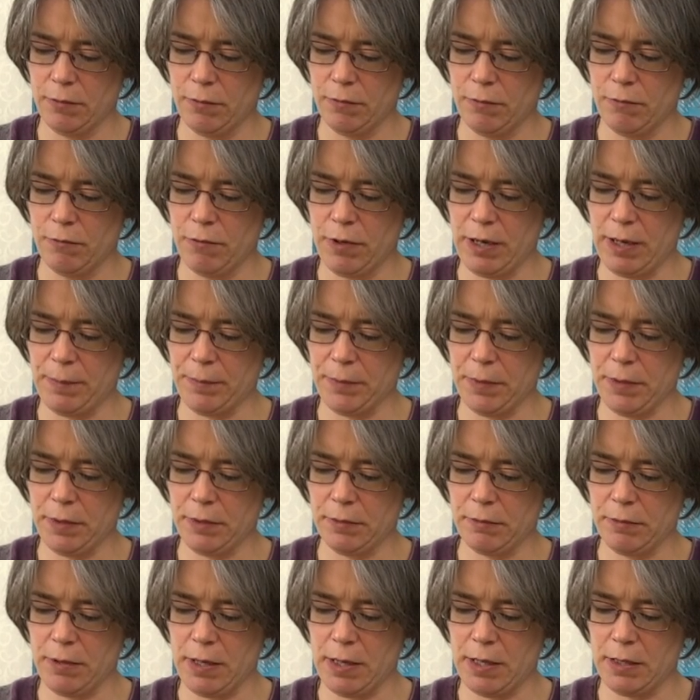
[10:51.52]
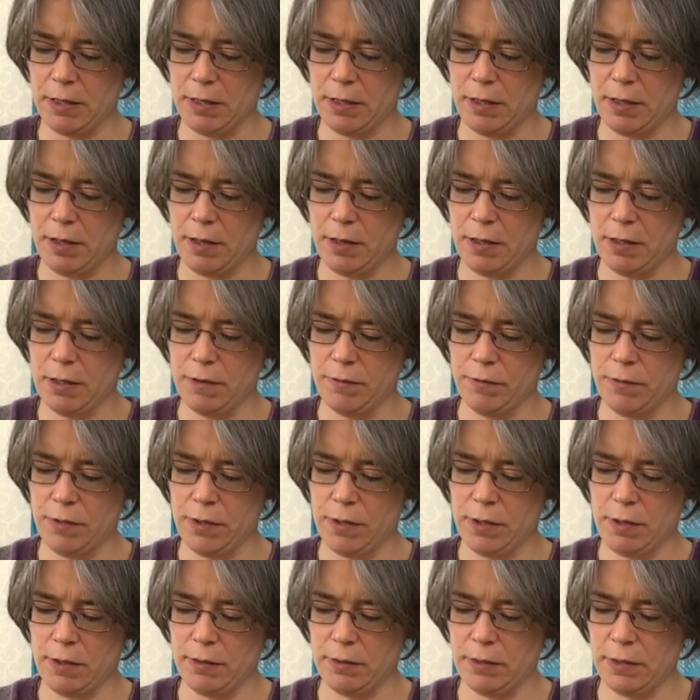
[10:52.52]
wrap the thread over
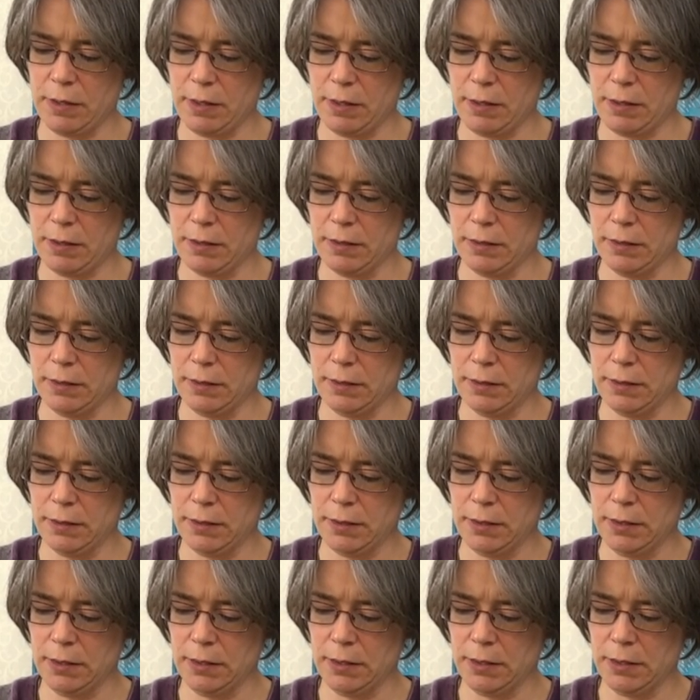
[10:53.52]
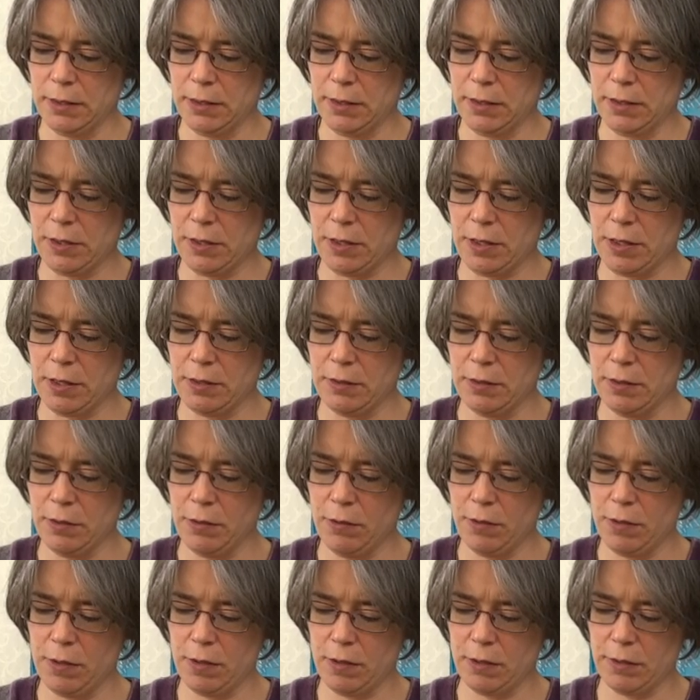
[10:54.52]
and under, turn the
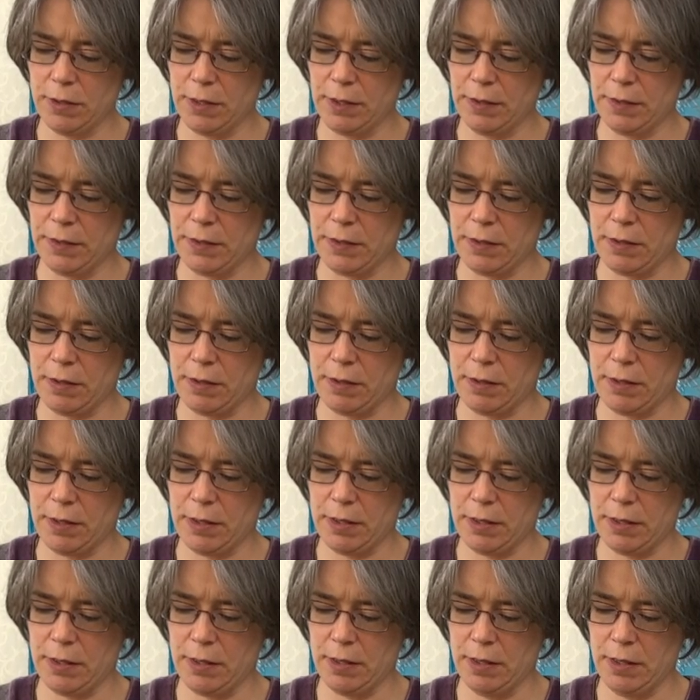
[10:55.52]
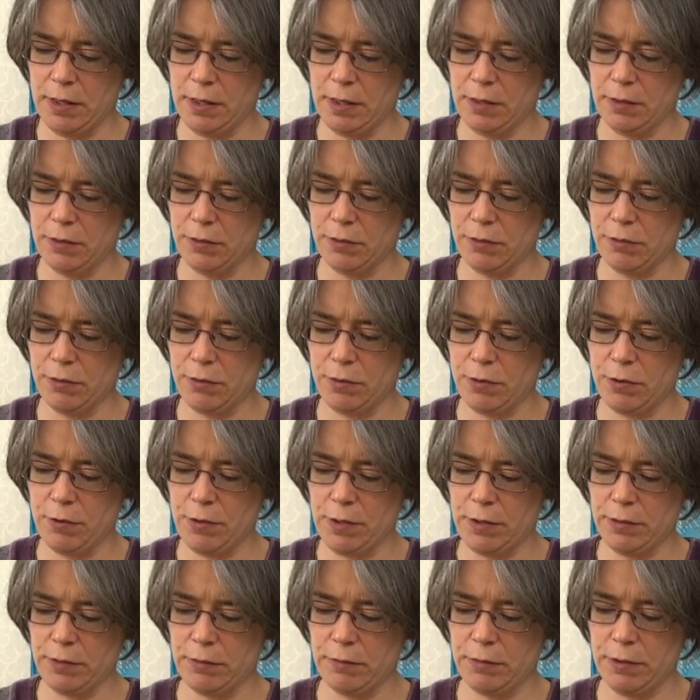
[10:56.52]
hook on its side, draw
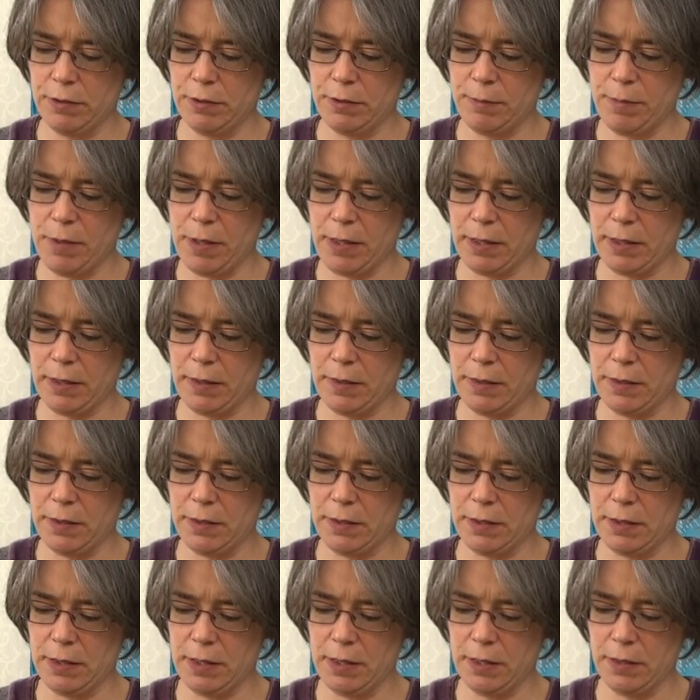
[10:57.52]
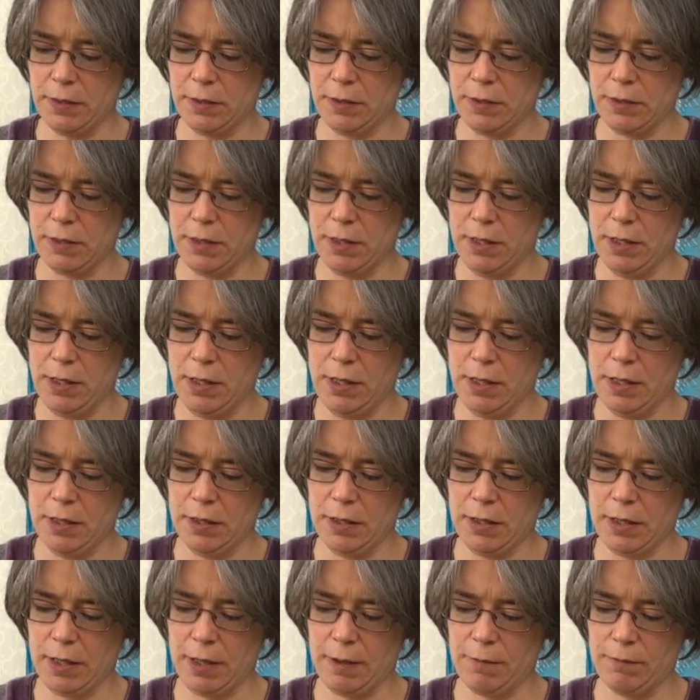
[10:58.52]
it through the back of the stitch.
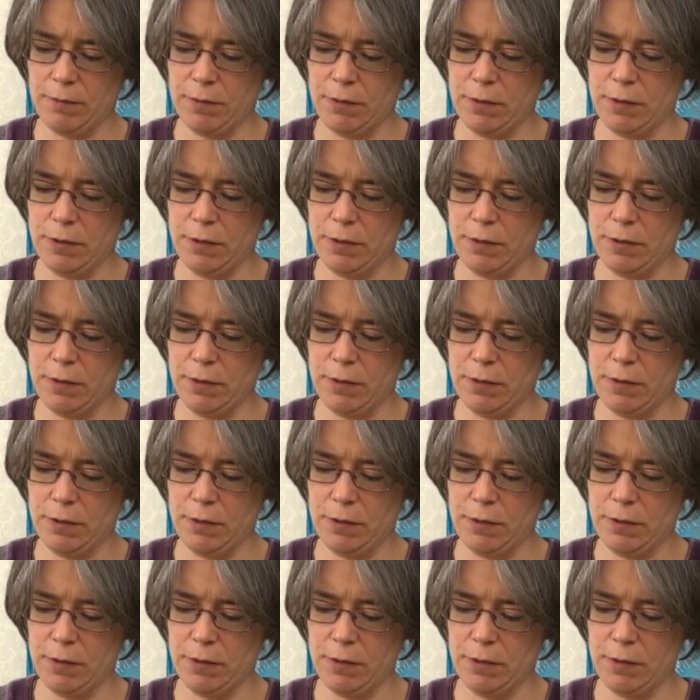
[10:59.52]
You have your